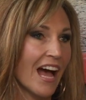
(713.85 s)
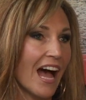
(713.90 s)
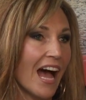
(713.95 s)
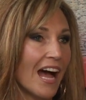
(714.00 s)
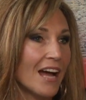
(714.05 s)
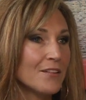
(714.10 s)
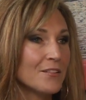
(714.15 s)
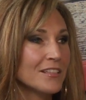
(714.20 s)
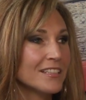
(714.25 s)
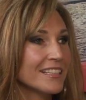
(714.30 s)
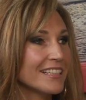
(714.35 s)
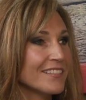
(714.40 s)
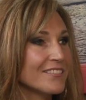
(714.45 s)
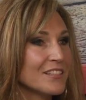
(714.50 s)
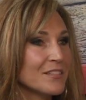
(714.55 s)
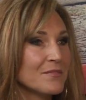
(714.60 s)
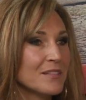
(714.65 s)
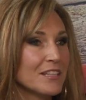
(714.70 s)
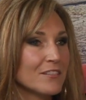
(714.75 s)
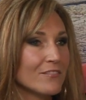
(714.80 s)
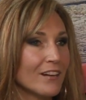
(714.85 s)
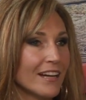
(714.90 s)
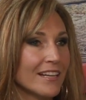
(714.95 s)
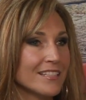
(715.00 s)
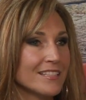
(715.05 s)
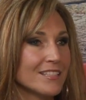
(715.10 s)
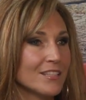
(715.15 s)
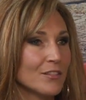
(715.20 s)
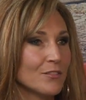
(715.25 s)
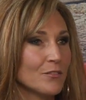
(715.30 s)
I would give them the
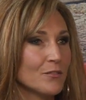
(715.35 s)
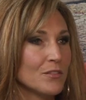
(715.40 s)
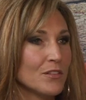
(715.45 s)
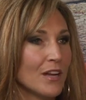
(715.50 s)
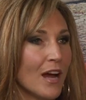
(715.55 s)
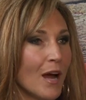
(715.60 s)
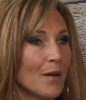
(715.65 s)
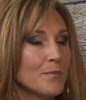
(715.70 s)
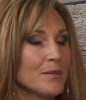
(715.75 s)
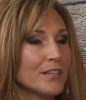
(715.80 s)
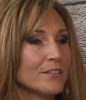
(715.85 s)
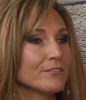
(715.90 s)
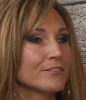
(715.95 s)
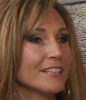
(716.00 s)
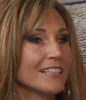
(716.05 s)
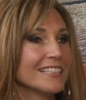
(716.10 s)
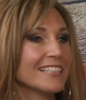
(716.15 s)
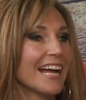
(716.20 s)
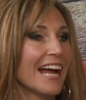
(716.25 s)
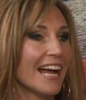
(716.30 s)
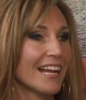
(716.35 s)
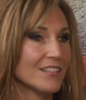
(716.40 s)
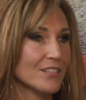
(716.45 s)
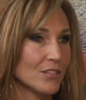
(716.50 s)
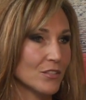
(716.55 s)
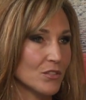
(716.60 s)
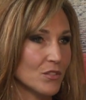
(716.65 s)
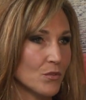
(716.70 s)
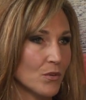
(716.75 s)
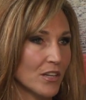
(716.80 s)
advice to not be afraid to
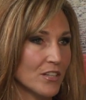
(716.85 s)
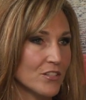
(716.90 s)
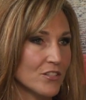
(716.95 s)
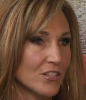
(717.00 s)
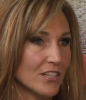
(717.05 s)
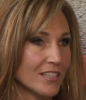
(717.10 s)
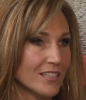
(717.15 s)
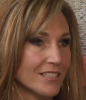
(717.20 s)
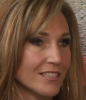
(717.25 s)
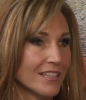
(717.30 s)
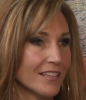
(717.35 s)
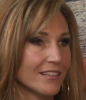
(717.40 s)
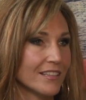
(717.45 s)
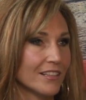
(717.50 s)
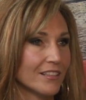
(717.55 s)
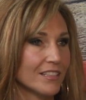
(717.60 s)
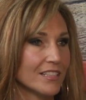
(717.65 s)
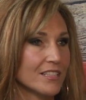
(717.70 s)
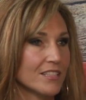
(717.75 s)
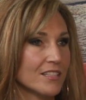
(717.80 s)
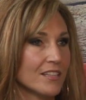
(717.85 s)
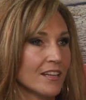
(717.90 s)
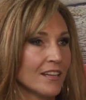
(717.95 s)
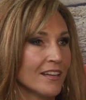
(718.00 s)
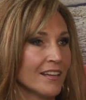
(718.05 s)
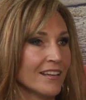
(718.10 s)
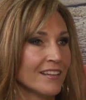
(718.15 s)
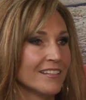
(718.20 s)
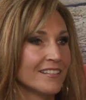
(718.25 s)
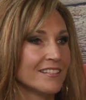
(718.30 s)
ask those questions, that there is
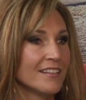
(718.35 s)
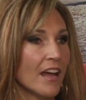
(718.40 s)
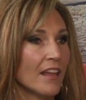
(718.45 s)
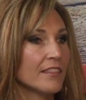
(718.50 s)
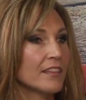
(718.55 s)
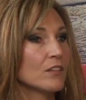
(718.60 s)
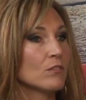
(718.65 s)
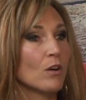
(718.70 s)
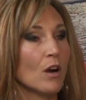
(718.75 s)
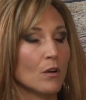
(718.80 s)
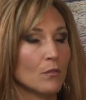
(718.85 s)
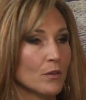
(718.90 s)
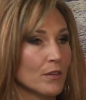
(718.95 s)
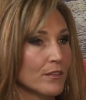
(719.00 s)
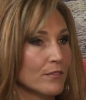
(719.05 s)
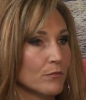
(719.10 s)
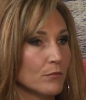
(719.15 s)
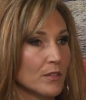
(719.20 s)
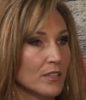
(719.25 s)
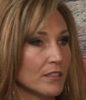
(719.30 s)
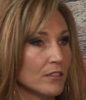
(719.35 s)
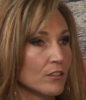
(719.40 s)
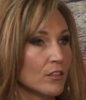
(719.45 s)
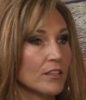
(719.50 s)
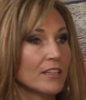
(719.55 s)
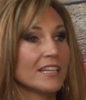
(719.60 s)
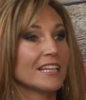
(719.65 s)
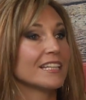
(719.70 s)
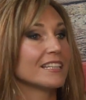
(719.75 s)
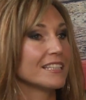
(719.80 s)
nothing wrong with
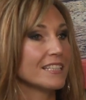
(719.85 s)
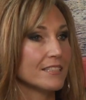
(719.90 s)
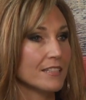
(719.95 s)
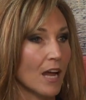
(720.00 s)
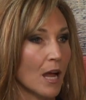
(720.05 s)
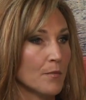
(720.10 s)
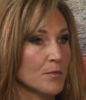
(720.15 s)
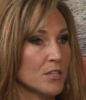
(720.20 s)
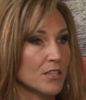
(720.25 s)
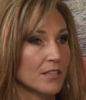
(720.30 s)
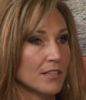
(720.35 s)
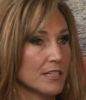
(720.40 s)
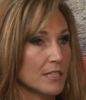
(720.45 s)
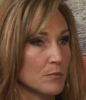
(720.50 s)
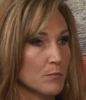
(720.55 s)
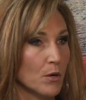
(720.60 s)
looking at these options and these